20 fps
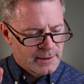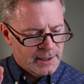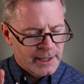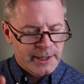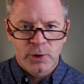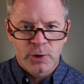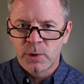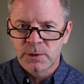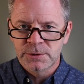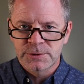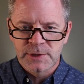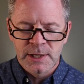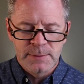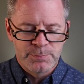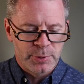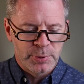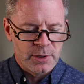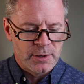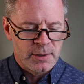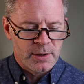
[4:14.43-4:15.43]
I quote St.
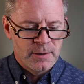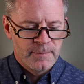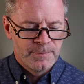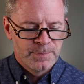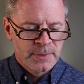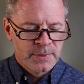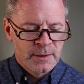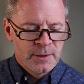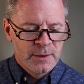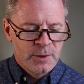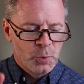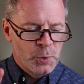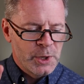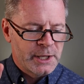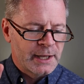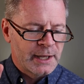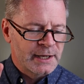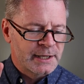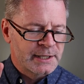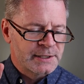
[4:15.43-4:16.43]
Paul, we
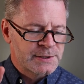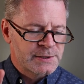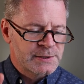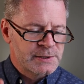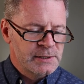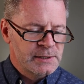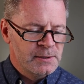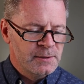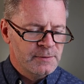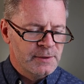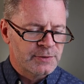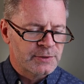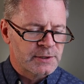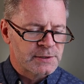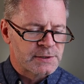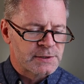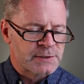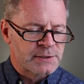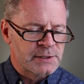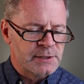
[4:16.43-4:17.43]
can consider that the
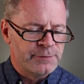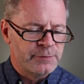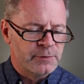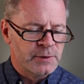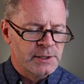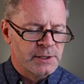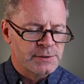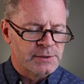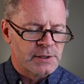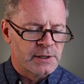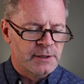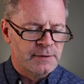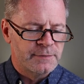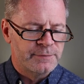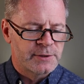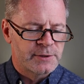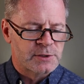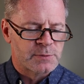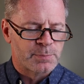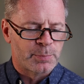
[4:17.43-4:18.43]
sufferings
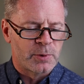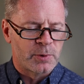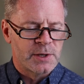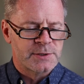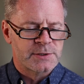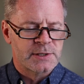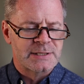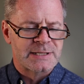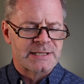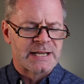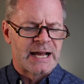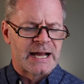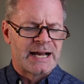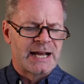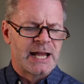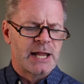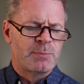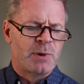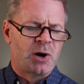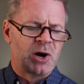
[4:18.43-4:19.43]
of this present
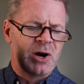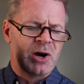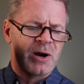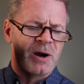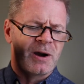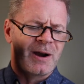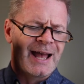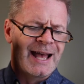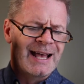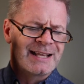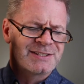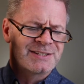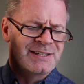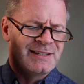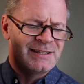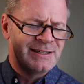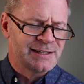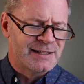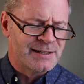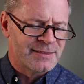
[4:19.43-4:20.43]
time are as
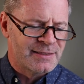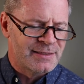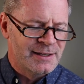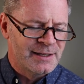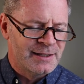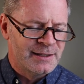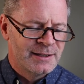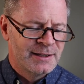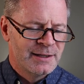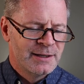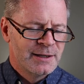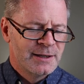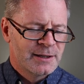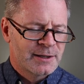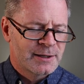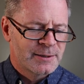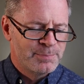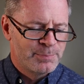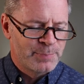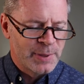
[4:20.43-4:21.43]
nothing
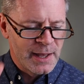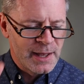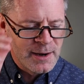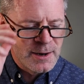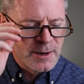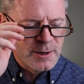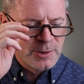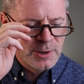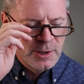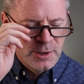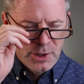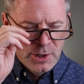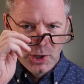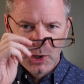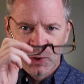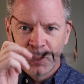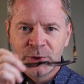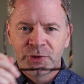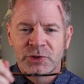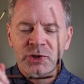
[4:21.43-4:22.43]
compared
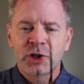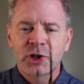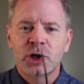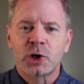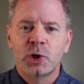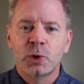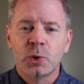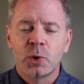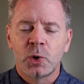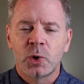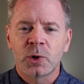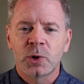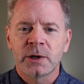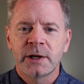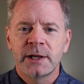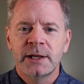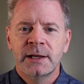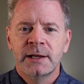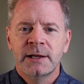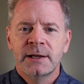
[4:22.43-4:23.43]
with the
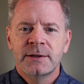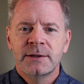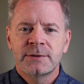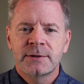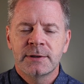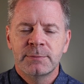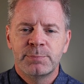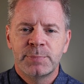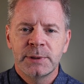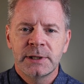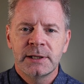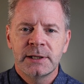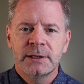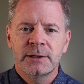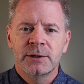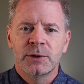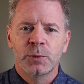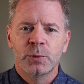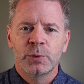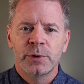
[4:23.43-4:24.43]
glory to
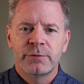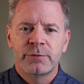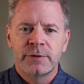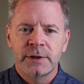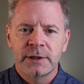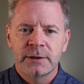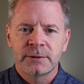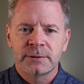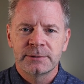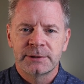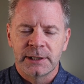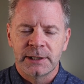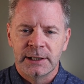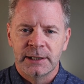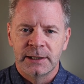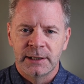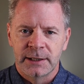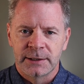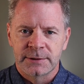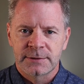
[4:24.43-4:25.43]
be revealed
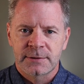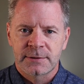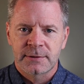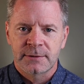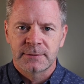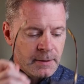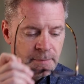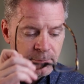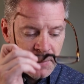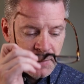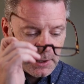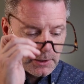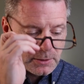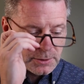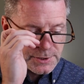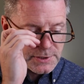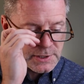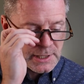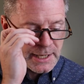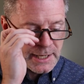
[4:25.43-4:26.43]
in us. Medical
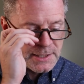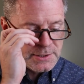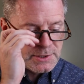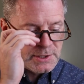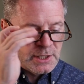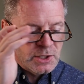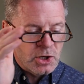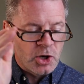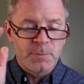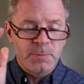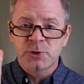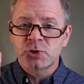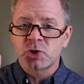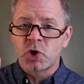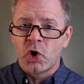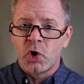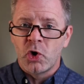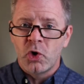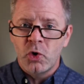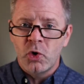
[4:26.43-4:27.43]
science can almost
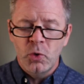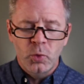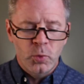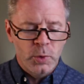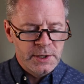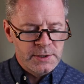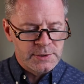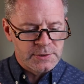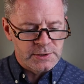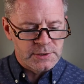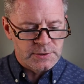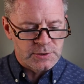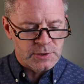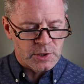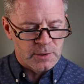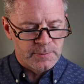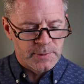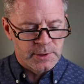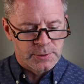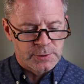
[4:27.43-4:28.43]
always
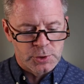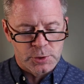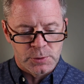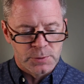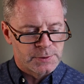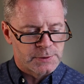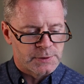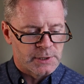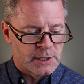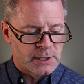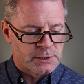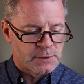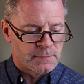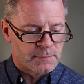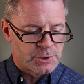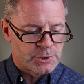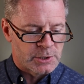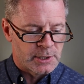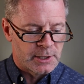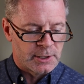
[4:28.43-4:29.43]
determine the true sex of a
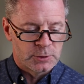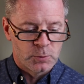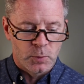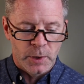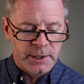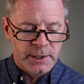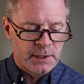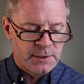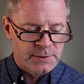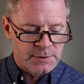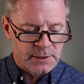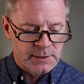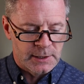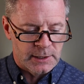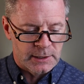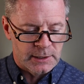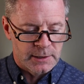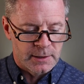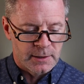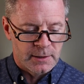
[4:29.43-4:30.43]
child when it is
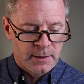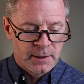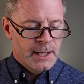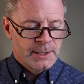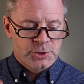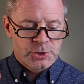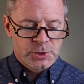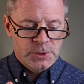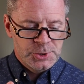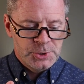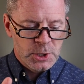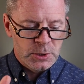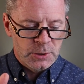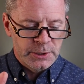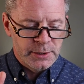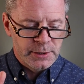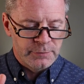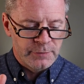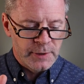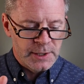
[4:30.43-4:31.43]
unclear, and surgical
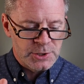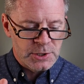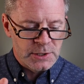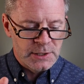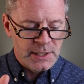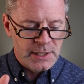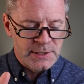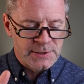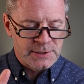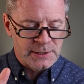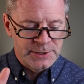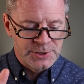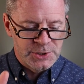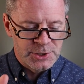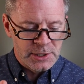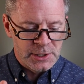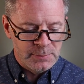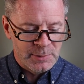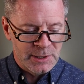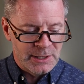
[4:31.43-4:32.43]
intervention is
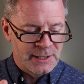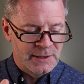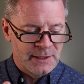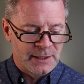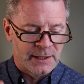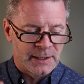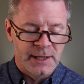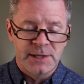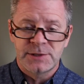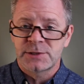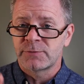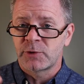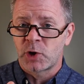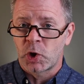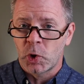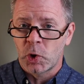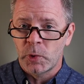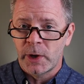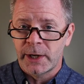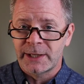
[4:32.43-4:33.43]
legitimate in the case of
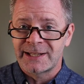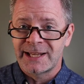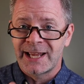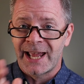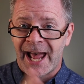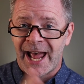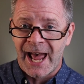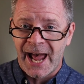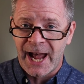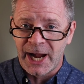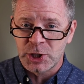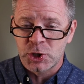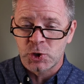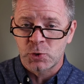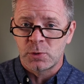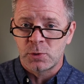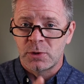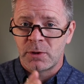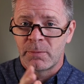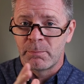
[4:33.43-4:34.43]
correcting
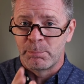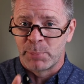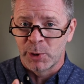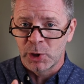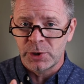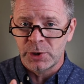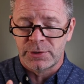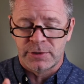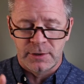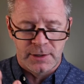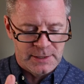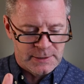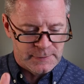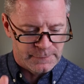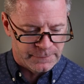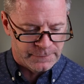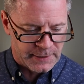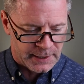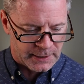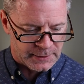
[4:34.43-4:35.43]
actual birth
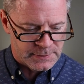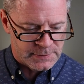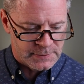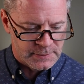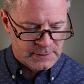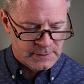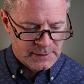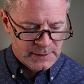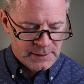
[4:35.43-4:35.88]
defects.